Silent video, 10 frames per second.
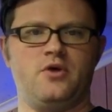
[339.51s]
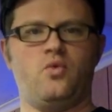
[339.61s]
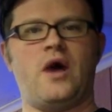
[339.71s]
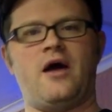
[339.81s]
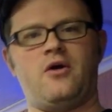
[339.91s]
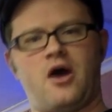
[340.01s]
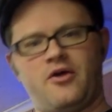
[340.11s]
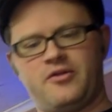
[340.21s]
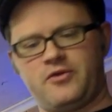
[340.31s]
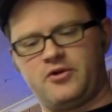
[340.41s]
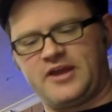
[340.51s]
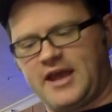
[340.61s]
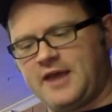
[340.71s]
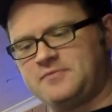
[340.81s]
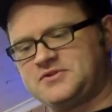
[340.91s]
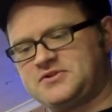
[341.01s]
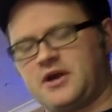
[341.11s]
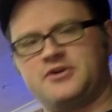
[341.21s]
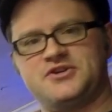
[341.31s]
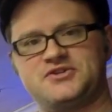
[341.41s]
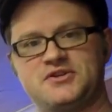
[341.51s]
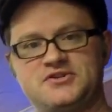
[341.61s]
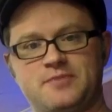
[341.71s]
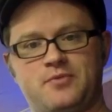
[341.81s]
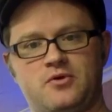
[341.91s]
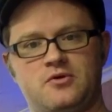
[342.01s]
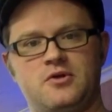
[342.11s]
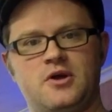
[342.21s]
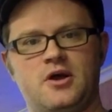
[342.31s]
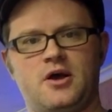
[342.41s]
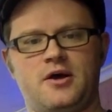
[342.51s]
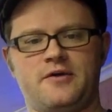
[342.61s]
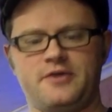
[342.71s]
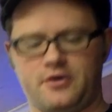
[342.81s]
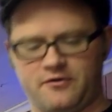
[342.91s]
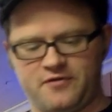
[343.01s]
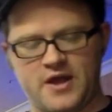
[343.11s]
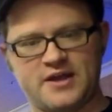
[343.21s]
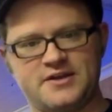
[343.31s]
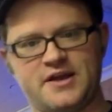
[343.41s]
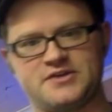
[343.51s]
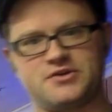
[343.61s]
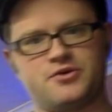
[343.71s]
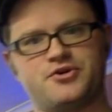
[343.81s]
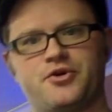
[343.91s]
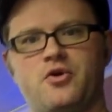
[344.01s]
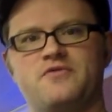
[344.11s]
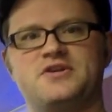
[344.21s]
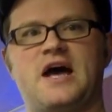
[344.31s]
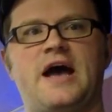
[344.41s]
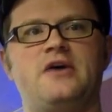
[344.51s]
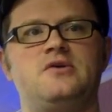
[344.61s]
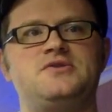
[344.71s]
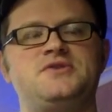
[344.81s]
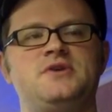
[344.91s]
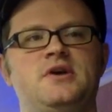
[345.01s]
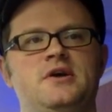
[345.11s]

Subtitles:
While all the little games are just simple, flick a disc or turn over tiles,